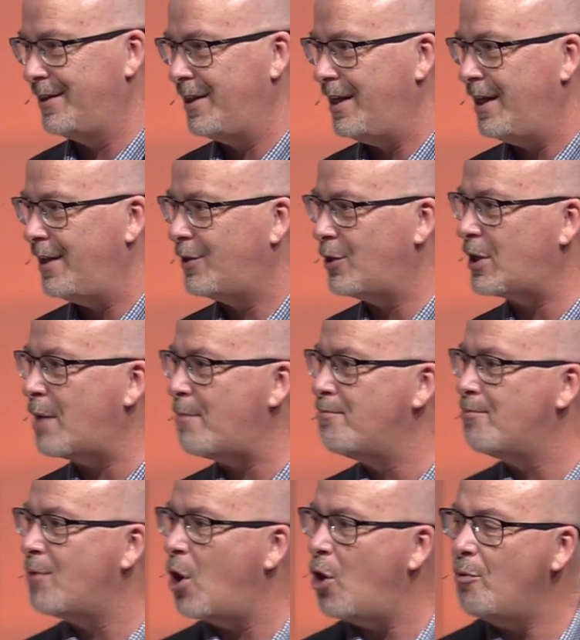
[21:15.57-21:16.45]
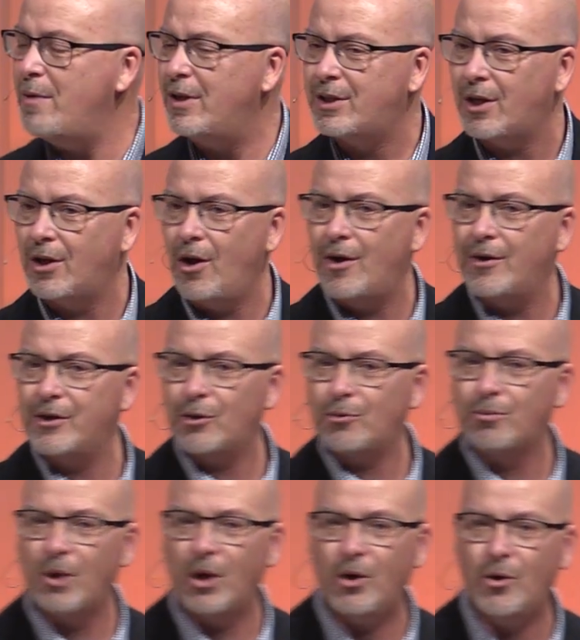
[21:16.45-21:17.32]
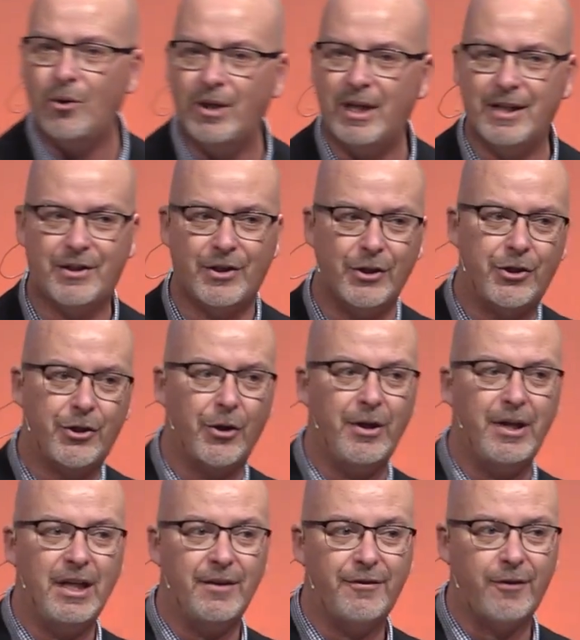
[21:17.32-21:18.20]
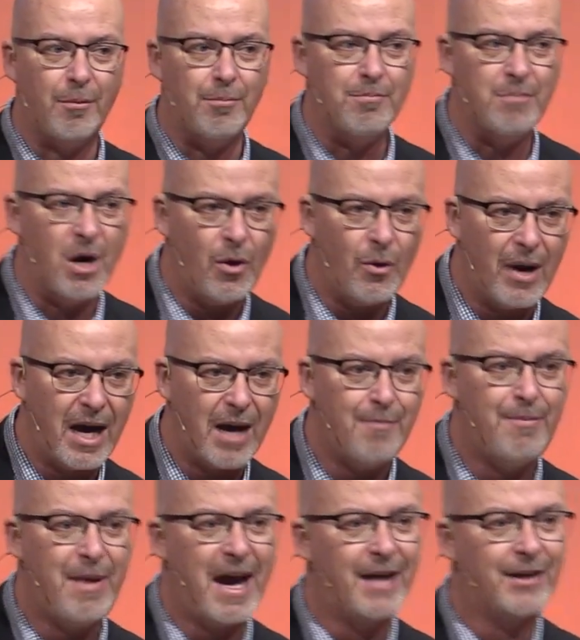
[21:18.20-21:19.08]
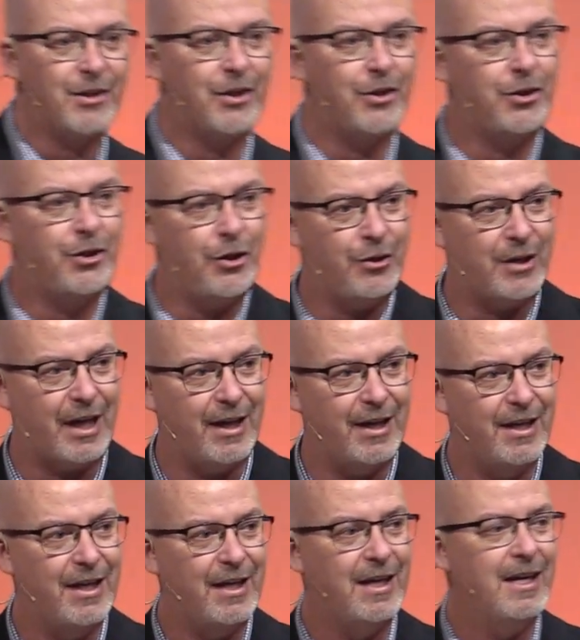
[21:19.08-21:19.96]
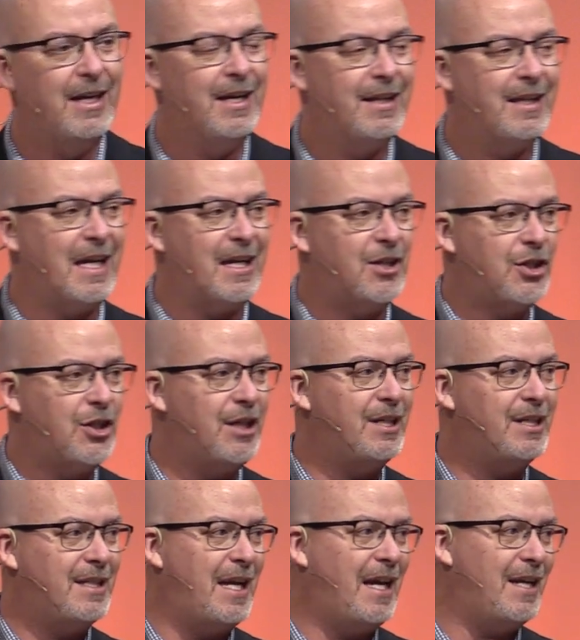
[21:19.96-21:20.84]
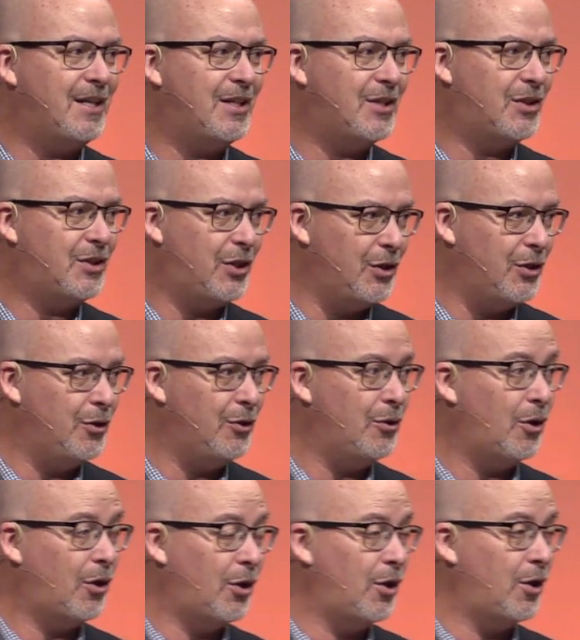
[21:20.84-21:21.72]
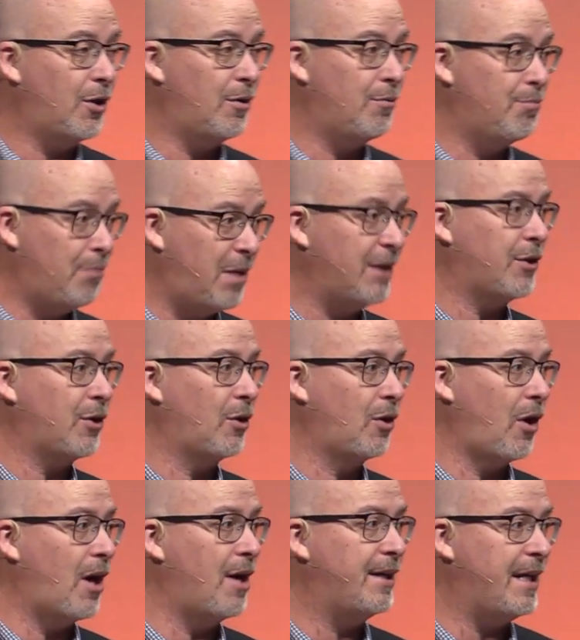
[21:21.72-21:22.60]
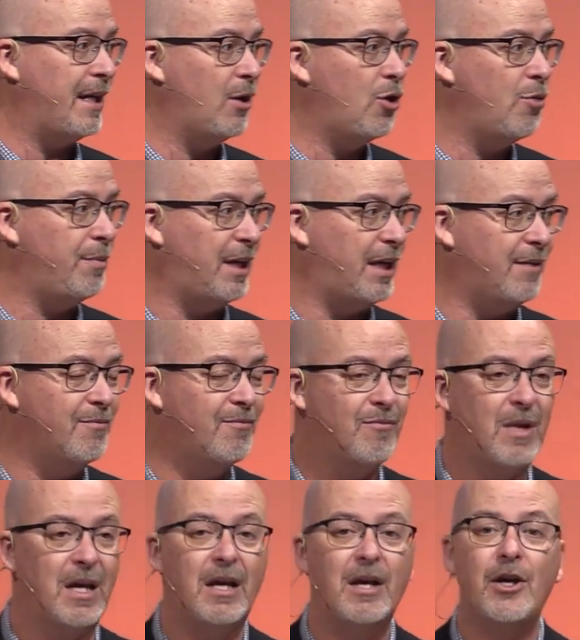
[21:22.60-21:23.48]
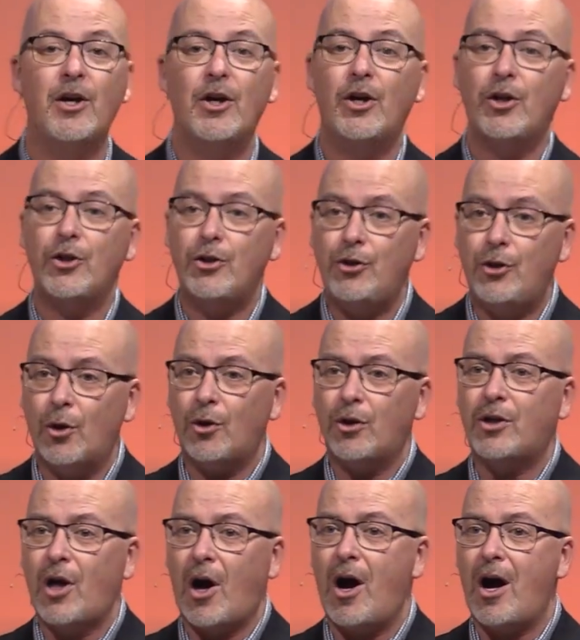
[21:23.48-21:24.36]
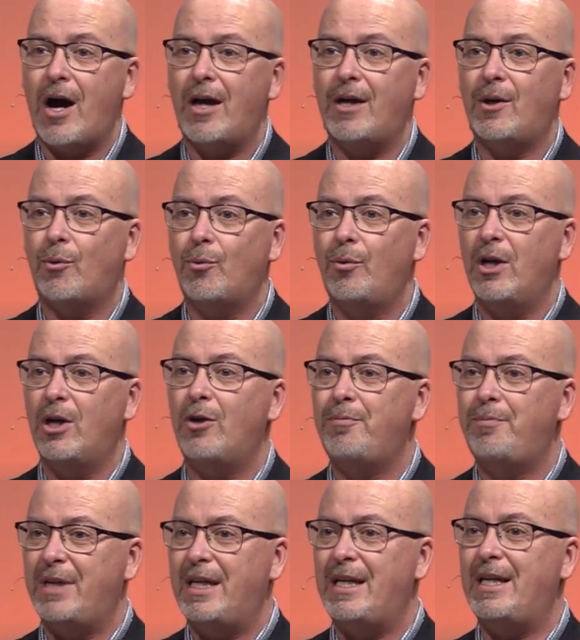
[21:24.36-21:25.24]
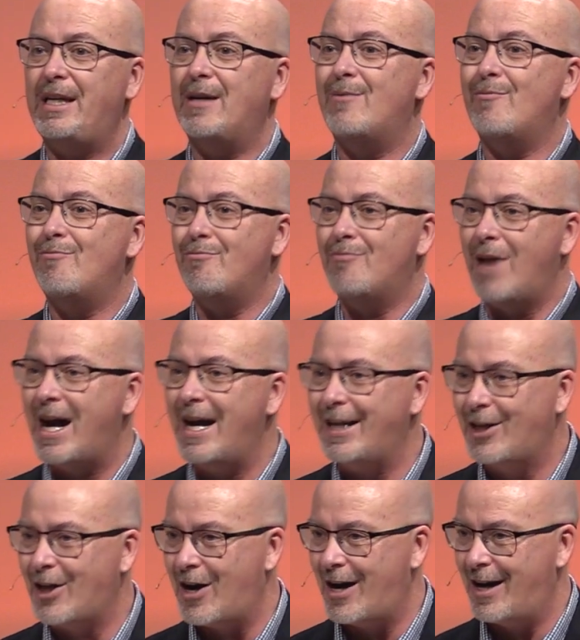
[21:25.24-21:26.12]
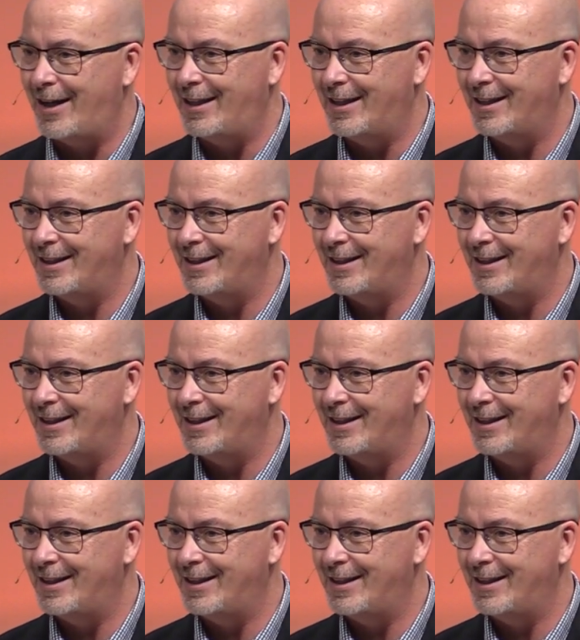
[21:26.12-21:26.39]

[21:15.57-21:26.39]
There's a moment along the road as they're journeying from Moab back to Judah that she says to her mother-in-law, Naomi, "Your God will be my God."